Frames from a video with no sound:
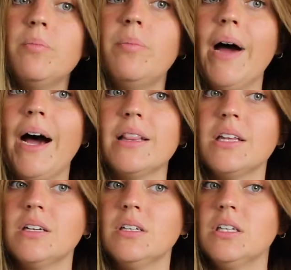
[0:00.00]
bad
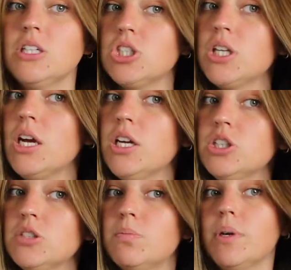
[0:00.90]
thing to need
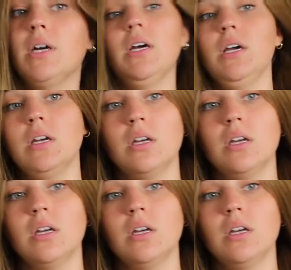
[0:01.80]
change, but